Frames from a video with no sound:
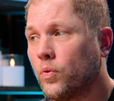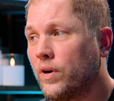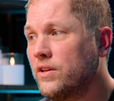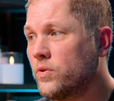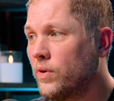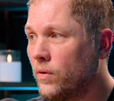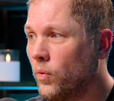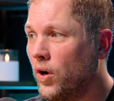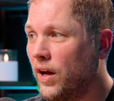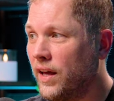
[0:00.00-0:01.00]
twenty
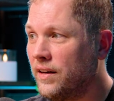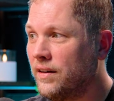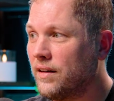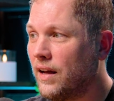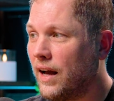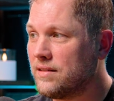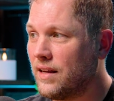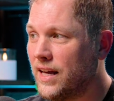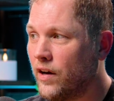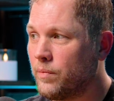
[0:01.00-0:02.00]
twenty-one, I
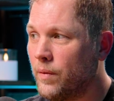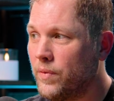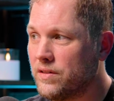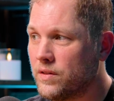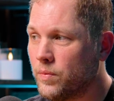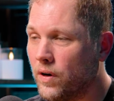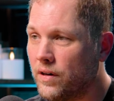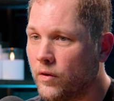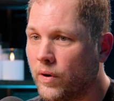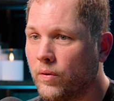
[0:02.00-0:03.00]
sat down with my business
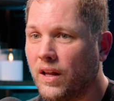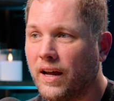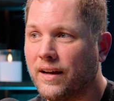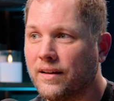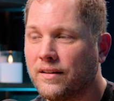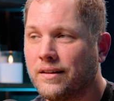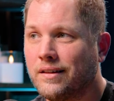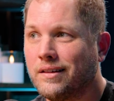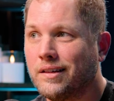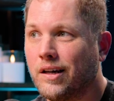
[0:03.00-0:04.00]
partner. And we were like,
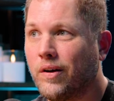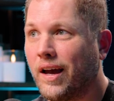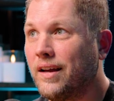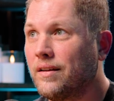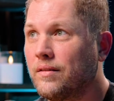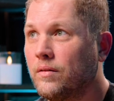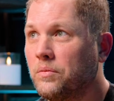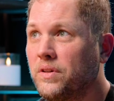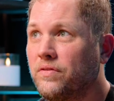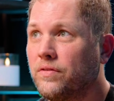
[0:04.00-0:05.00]
okay,
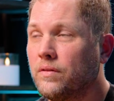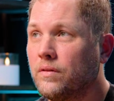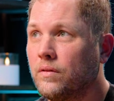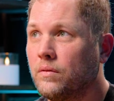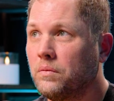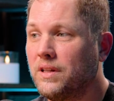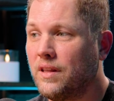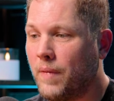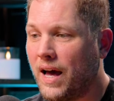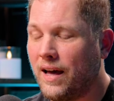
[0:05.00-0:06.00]
we've. We
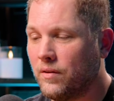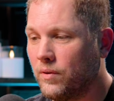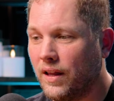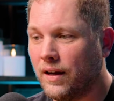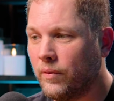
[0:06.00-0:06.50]
did the math and we're